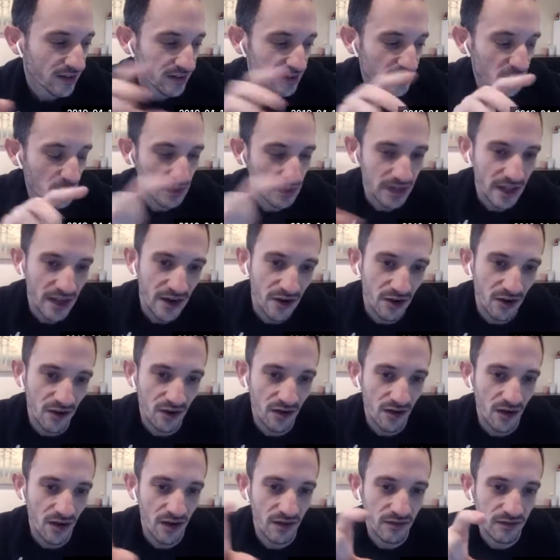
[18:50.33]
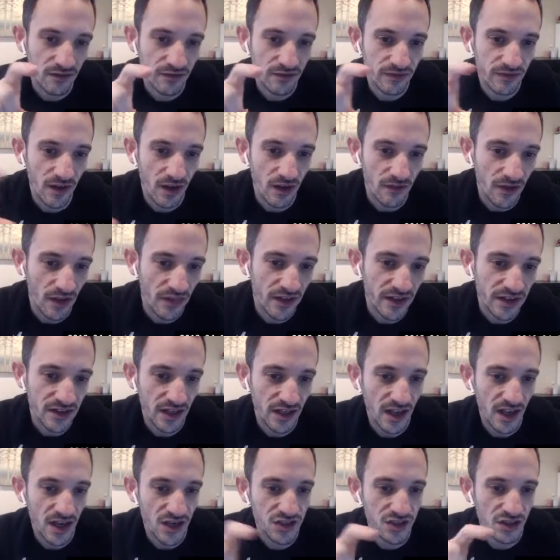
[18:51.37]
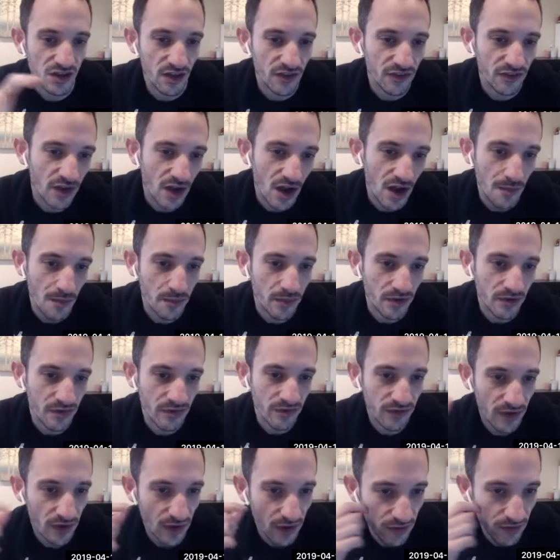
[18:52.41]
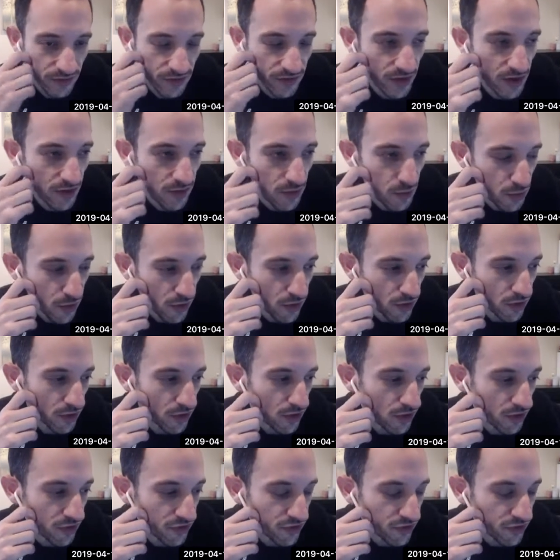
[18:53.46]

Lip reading: layer of authentication on top of the protocol.